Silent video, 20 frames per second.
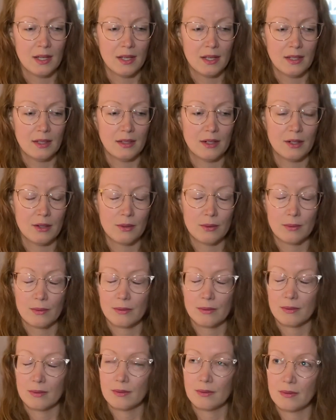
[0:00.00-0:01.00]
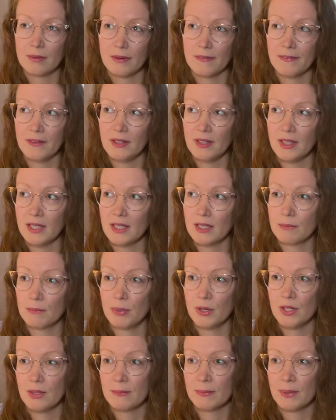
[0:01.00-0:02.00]
you know, I feel like
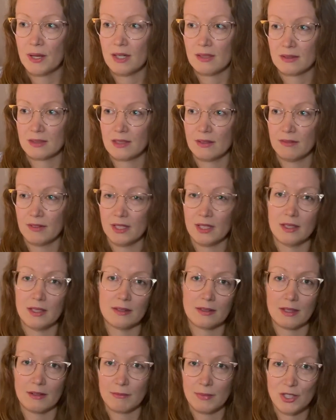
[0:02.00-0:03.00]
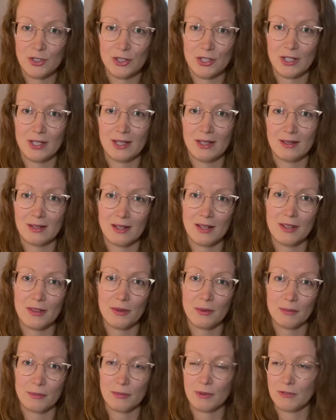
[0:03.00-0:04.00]
putting positivity, as I've mentioned
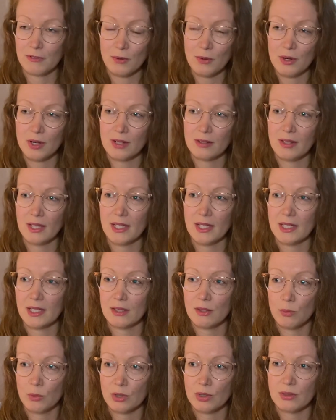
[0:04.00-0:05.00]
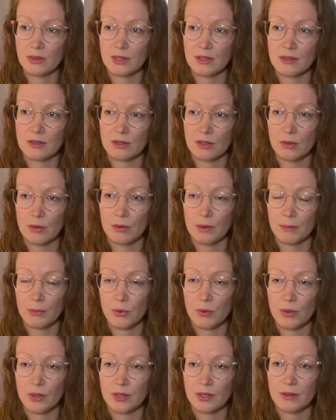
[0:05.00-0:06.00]
before, like, in the world is so
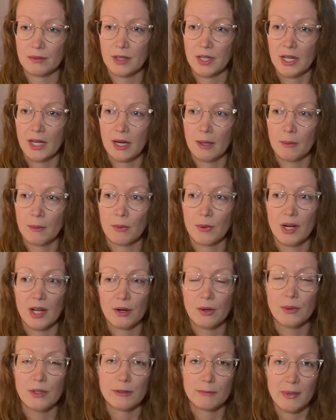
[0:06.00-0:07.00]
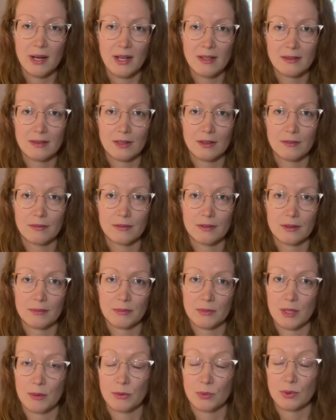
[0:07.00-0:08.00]
important. But we're not always positive.
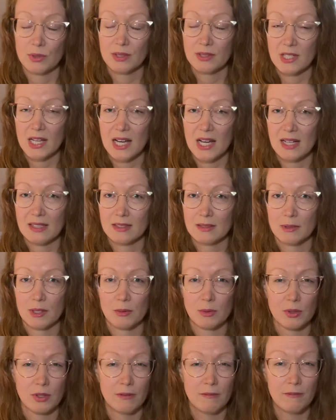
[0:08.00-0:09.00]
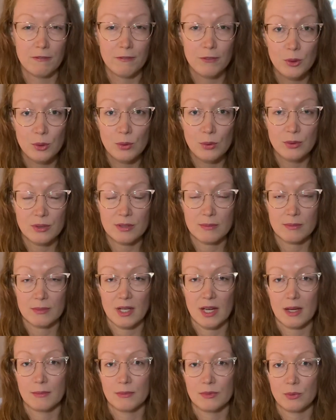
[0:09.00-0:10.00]
Sometimes we're sad, sometimes we're confused,
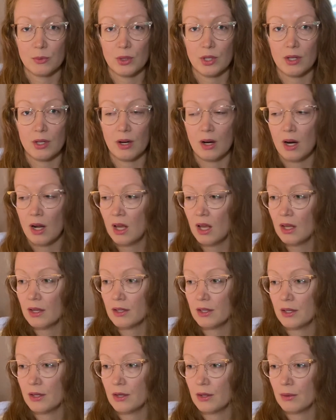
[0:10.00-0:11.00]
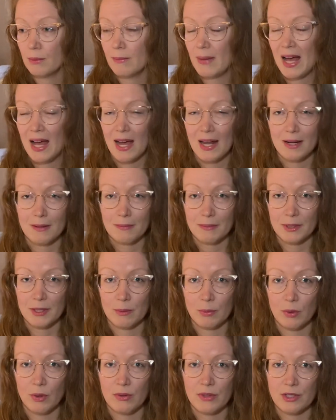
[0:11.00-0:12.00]
sometimes we're, you know, mad at
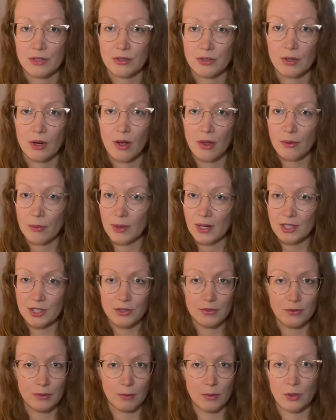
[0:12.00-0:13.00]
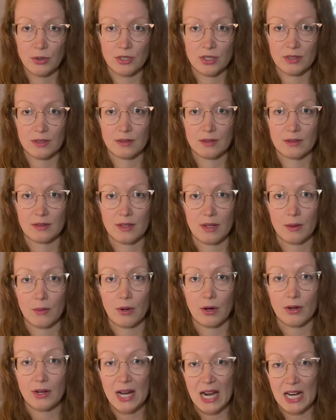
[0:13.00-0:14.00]
people. And these are all the range of emotions that
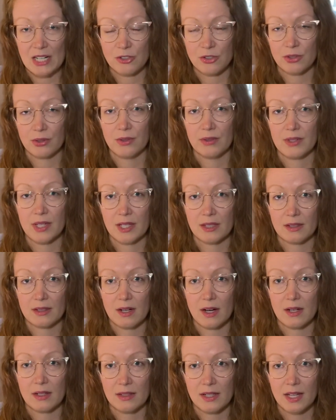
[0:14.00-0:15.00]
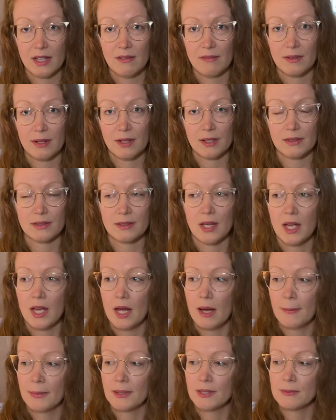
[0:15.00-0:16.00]
are natural and that God gave us.
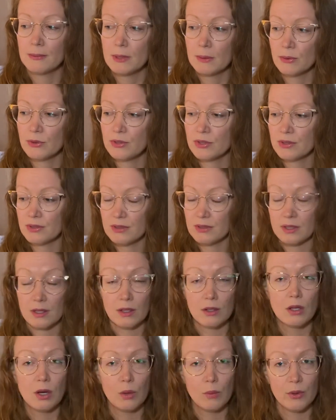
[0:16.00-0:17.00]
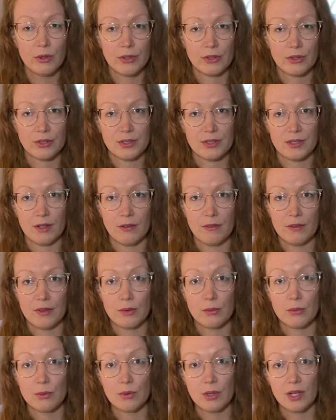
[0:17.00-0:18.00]
But to be able to sit alone with yourself
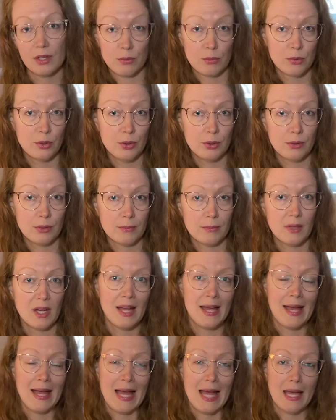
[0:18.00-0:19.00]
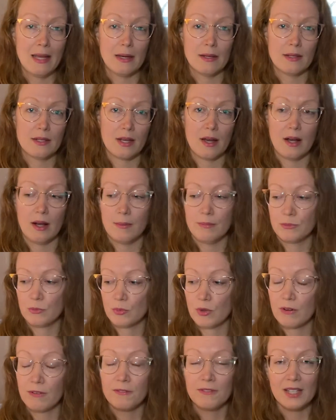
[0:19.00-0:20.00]
in a room and
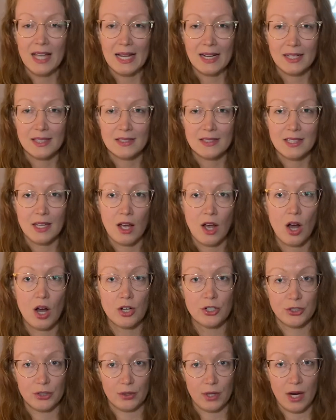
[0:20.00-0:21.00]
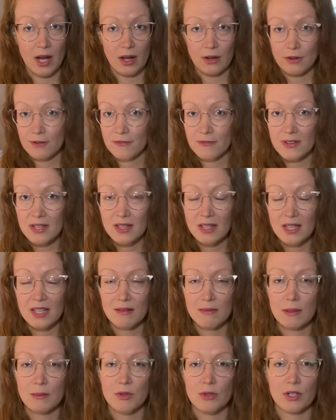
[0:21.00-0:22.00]
reflect on how you're feeling.
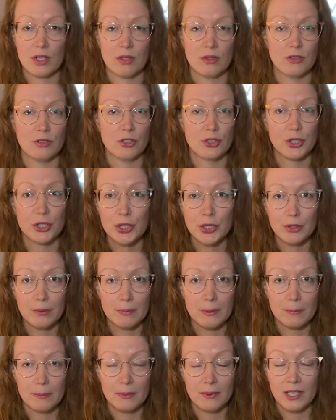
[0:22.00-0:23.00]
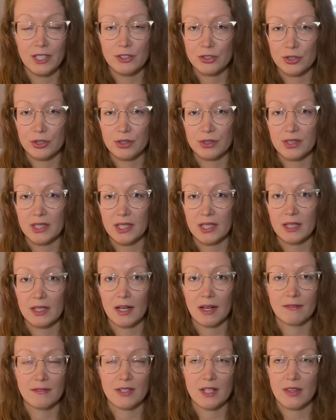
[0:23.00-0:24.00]
Maybe you can journal. People like journaling.
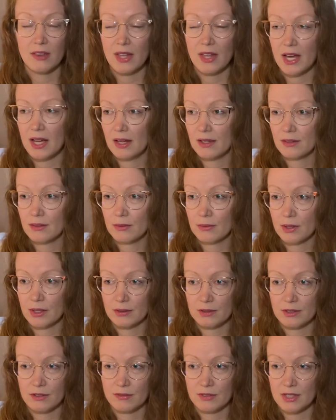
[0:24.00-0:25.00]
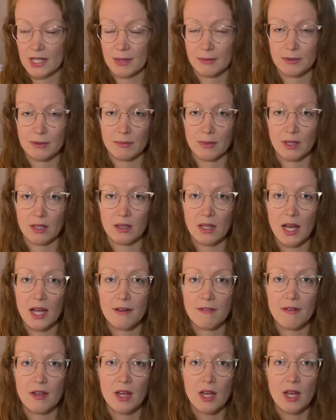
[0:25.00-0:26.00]
I've done that throughout different times in my
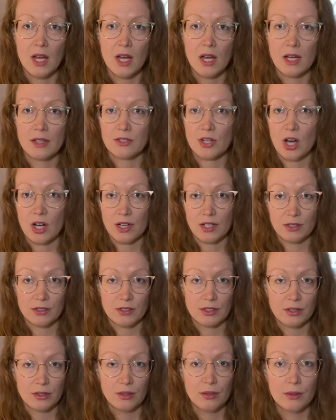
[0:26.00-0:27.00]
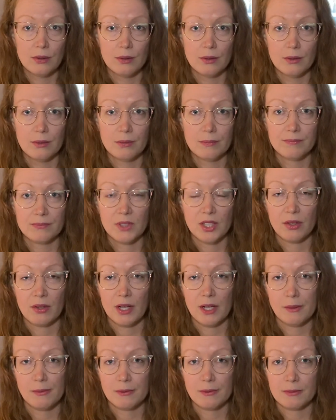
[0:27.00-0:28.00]
life. Talking to you, you know,
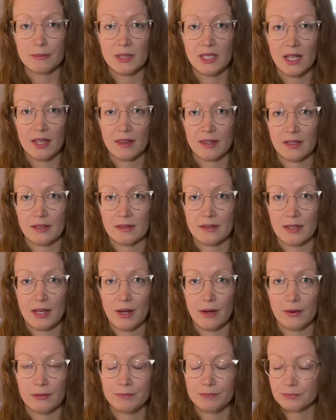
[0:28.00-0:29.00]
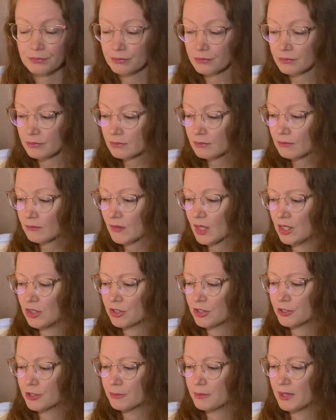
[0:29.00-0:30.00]
helps me get things out. And
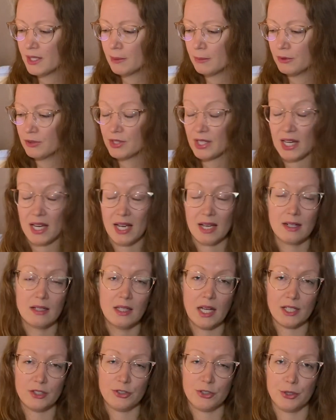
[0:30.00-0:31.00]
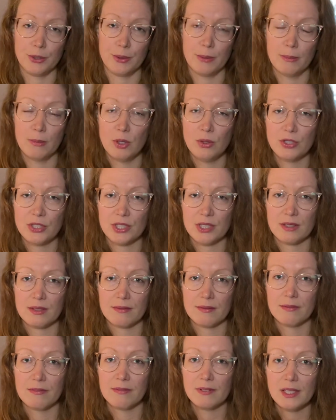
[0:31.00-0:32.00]
just being able to analyze your emotions
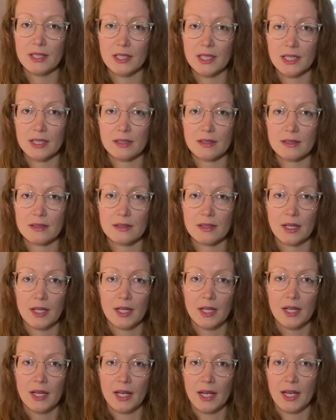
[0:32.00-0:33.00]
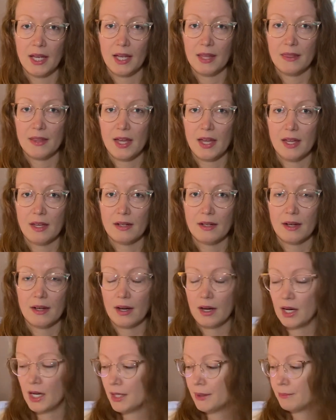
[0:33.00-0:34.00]
and feelings, and then
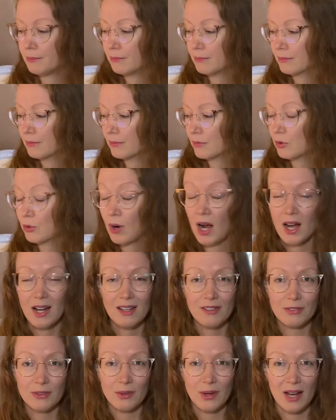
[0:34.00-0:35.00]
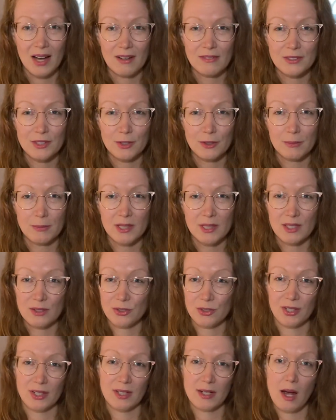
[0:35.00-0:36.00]
cry if you have to, because
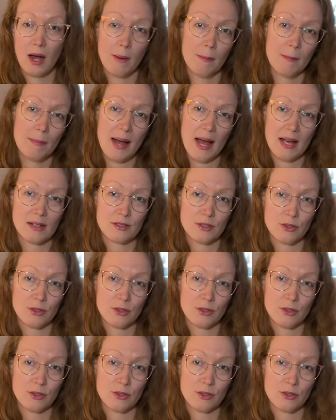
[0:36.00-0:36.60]
you're going to come back